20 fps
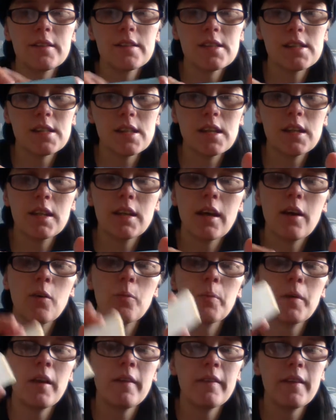the sea kelp,
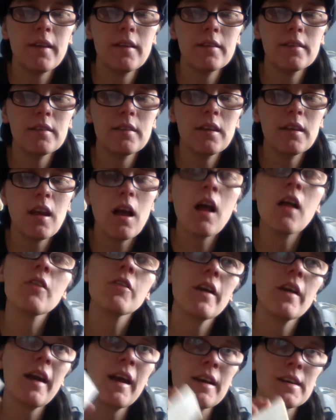and then the
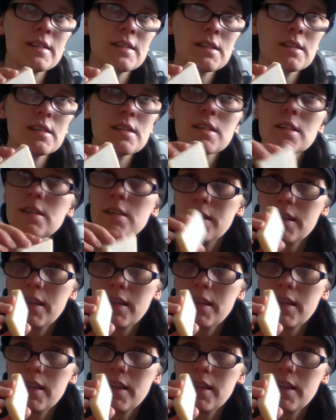other essences are